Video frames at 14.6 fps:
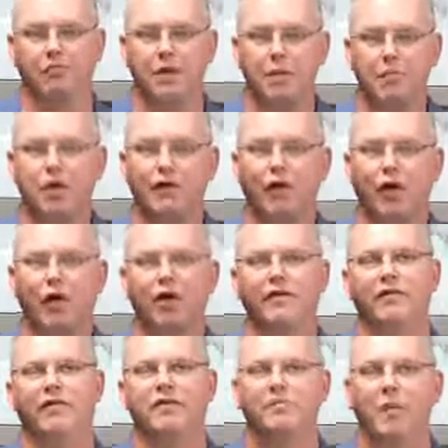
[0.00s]
Maybe you've heard
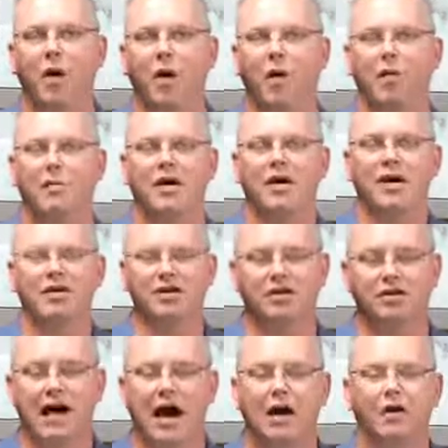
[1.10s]
of this poem. It's
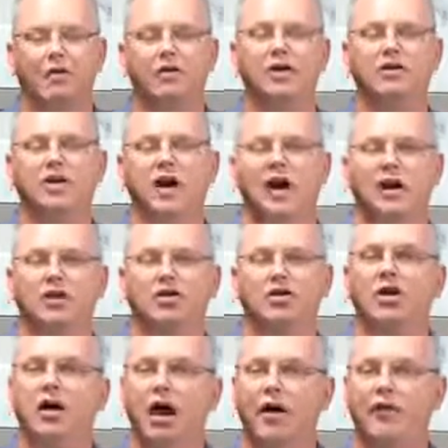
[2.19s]
entitled The Touch